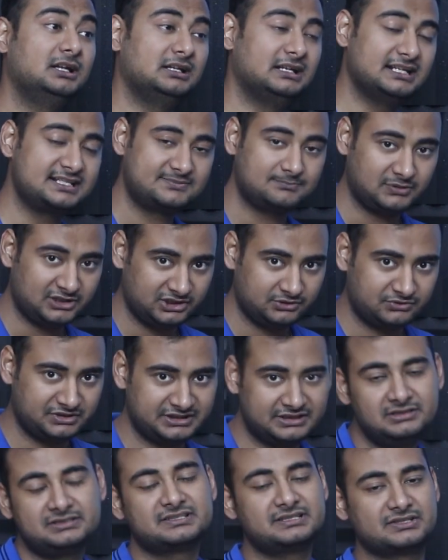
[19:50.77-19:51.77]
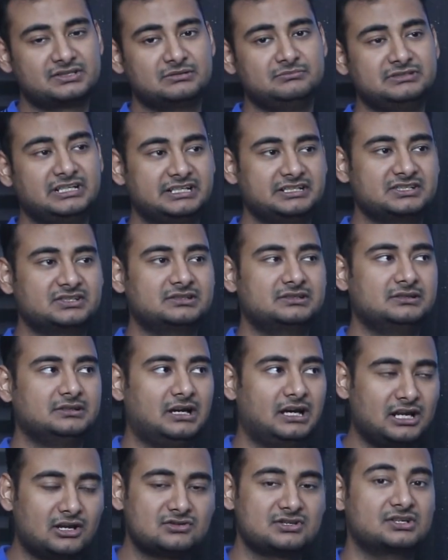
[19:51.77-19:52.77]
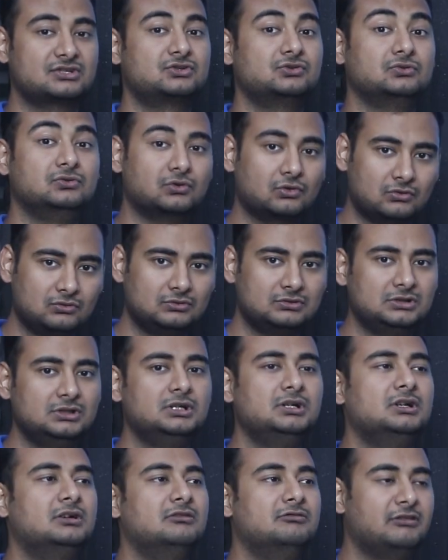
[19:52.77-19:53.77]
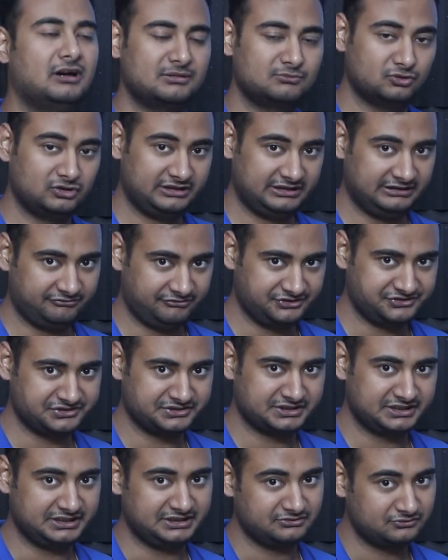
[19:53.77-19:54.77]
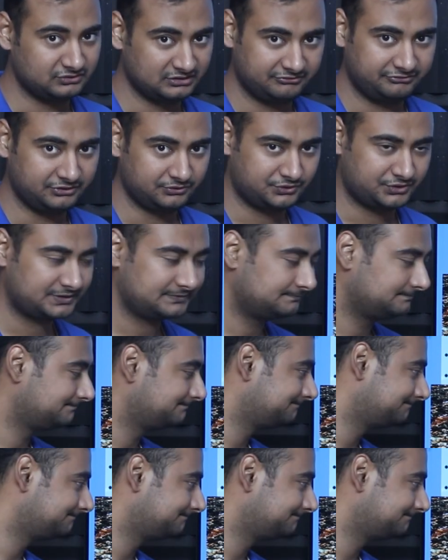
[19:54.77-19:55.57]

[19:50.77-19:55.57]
less polluting system that is allows us to grow far more efficiently into the future.